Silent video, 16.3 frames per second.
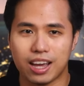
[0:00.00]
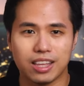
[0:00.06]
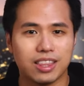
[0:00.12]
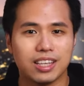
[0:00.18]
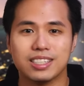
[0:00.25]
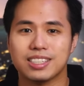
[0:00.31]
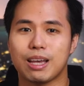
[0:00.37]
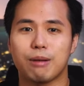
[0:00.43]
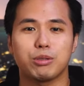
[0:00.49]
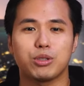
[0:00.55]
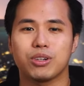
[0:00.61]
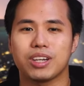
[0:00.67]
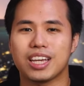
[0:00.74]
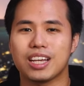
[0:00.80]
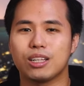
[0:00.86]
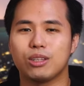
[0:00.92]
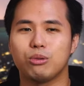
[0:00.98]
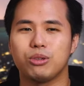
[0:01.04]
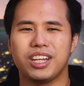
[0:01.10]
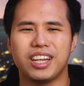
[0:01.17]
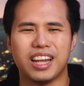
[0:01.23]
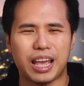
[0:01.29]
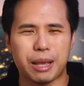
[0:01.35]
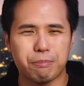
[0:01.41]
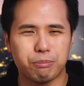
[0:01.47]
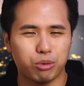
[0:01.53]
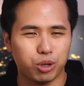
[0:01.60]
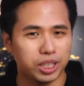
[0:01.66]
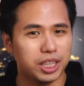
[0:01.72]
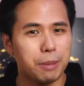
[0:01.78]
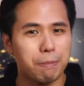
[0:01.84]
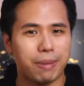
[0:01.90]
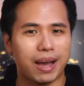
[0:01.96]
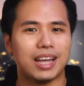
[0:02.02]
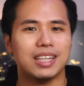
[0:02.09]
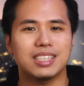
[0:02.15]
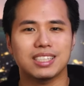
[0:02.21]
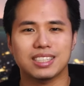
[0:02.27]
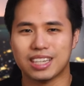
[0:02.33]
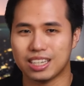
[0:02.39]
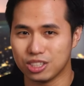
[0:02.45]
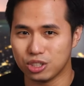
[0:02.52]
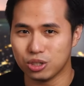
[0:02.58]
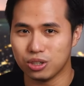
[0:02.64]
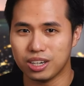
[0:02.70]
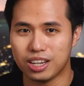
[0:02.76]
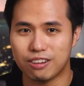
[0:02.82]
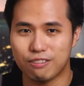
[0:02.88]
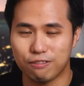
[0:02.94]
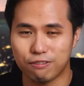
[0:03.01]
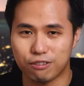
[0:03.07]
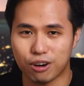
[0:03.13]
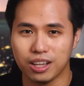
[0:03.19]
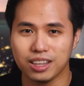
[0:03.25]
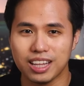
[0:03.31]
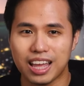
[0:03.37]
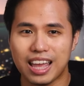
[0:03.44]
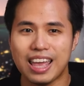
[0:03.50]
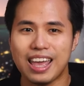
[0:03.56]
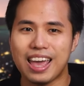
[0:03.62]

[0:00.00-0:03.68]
I think Samsung included a pretty bad sensor in front,